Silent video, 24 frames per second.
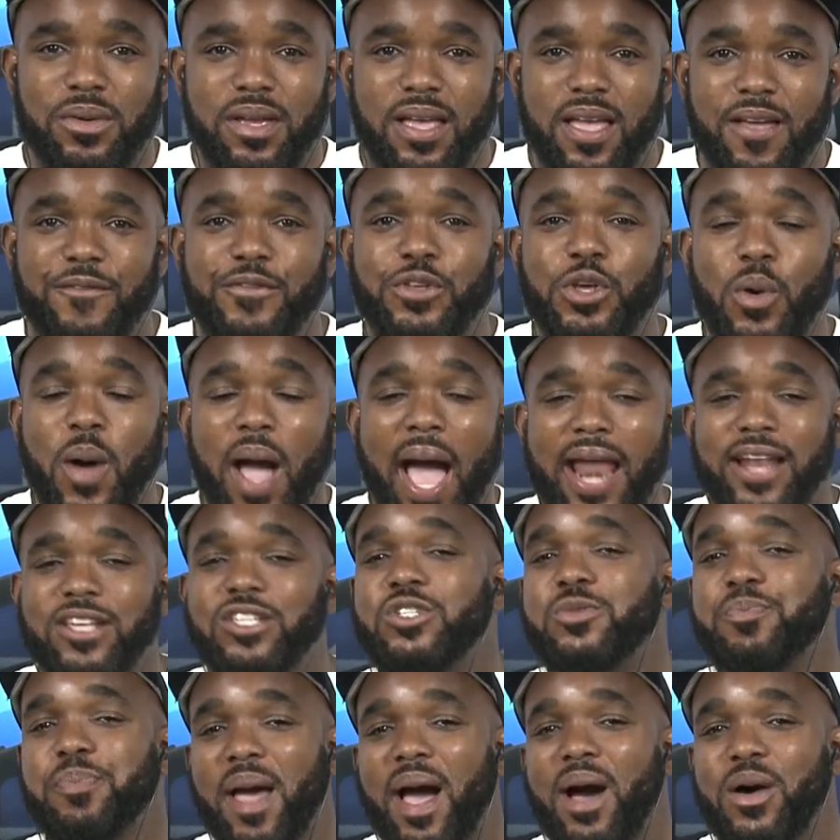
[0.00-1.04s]
If you had a
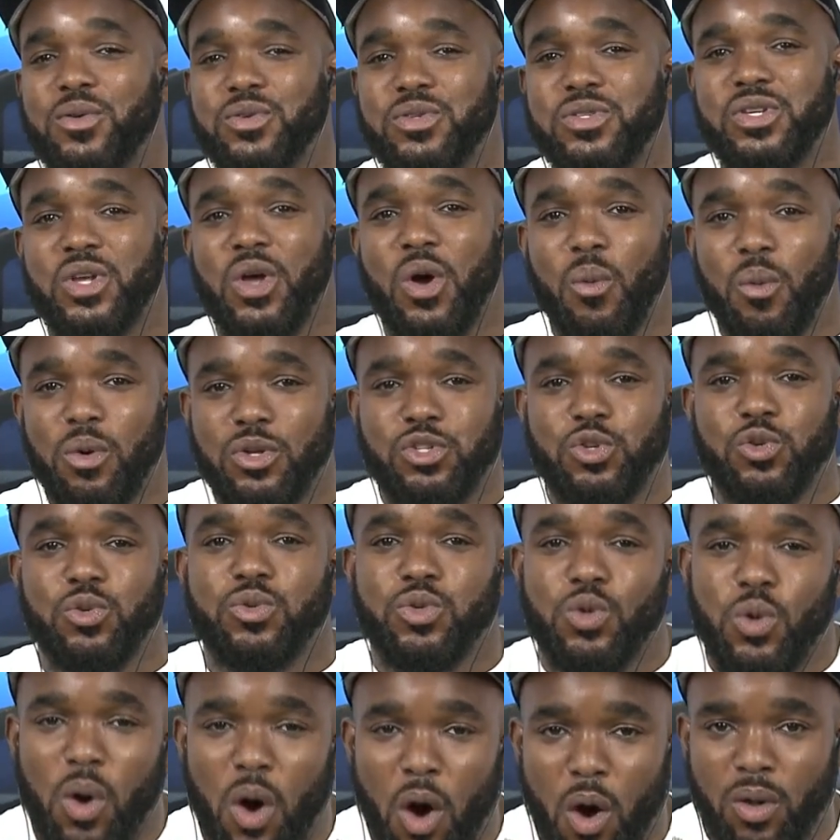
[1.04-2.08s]
spouse, would you
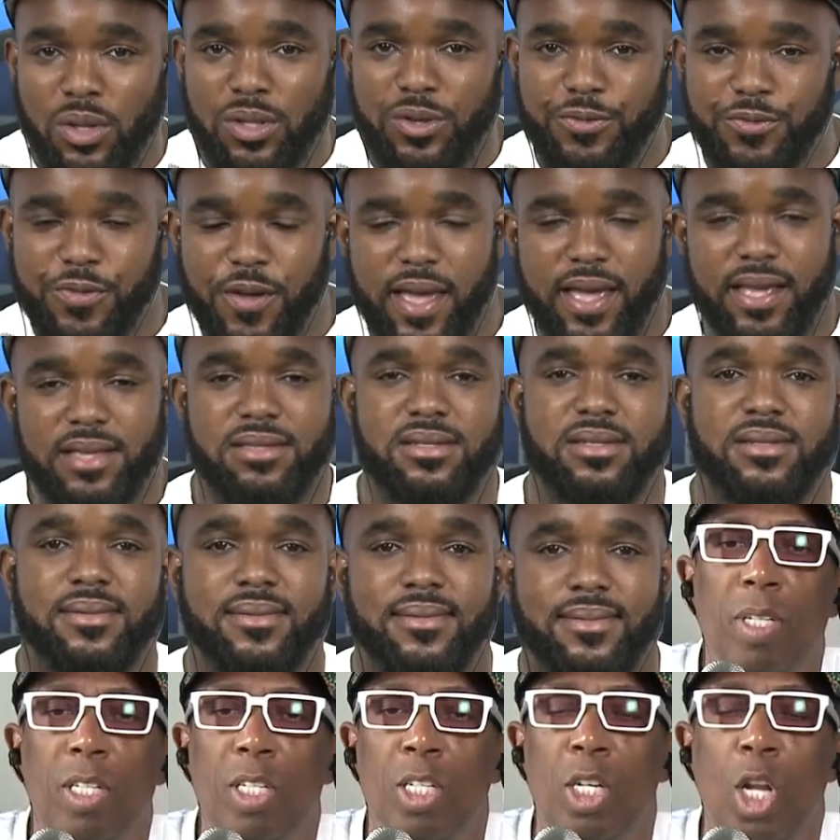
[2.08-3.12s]
do an OnlyFans?
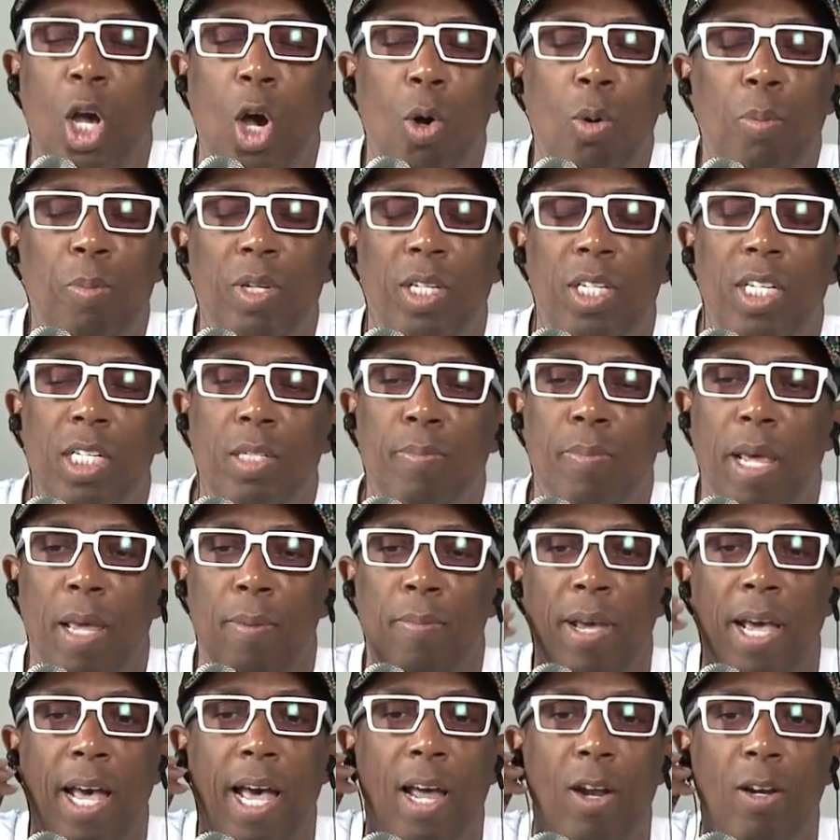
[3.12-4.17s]
Nope, because,
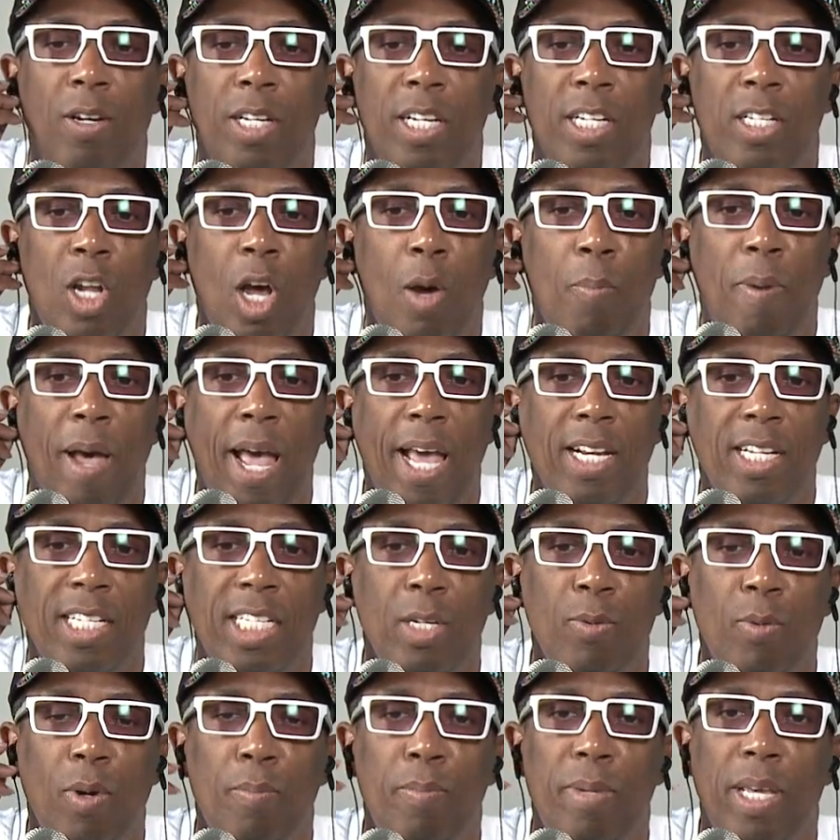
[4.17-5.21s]
baby, I don't need nobody to
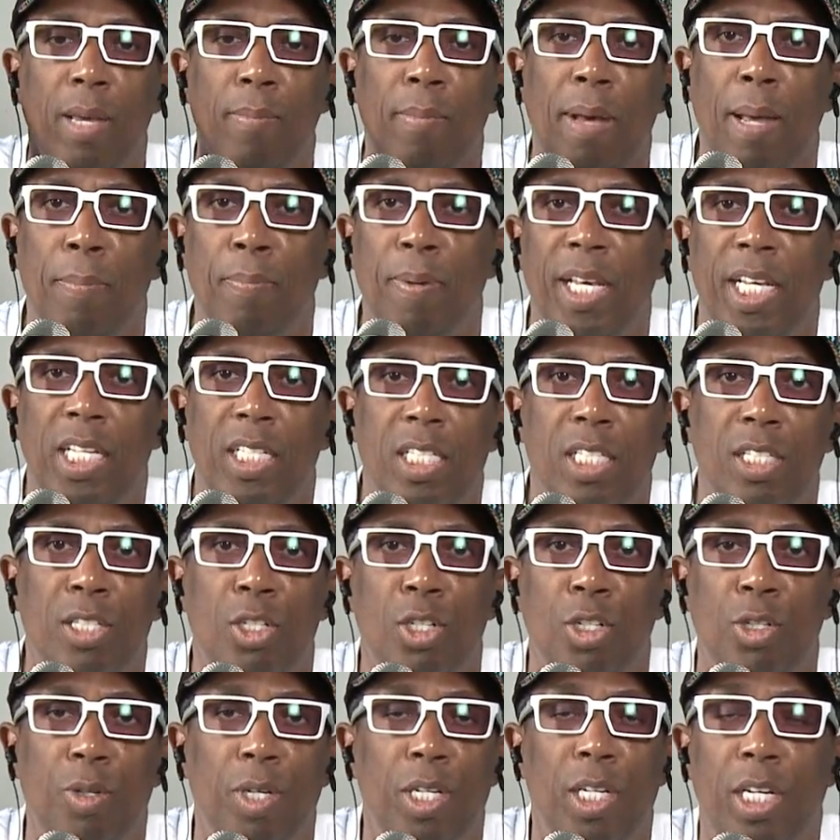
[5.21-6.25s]
see what me and my piece is
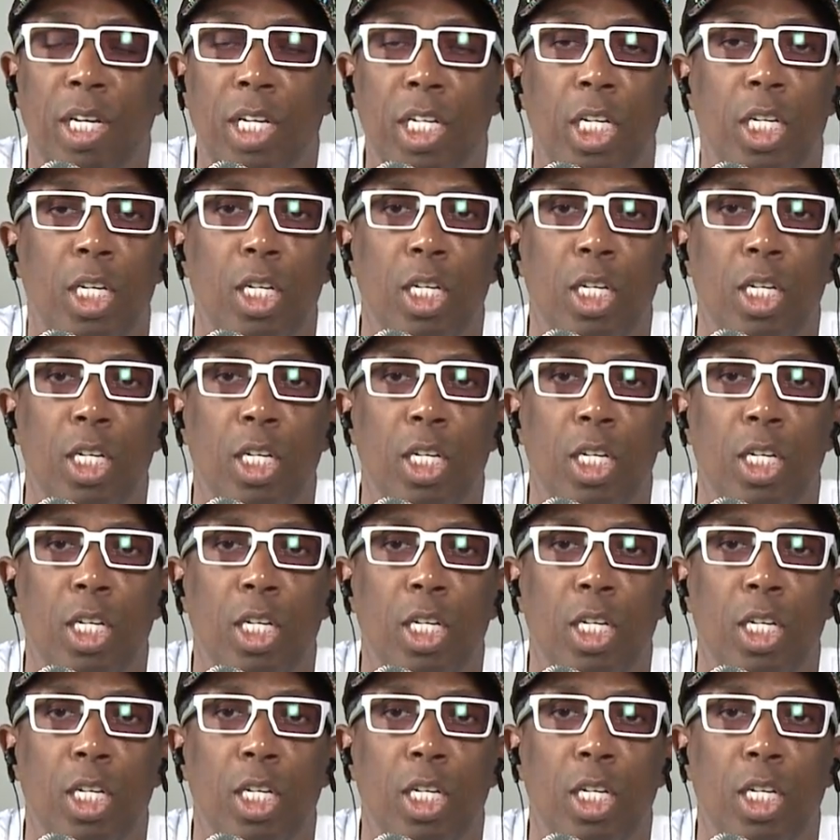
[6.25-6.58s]
doing, honey.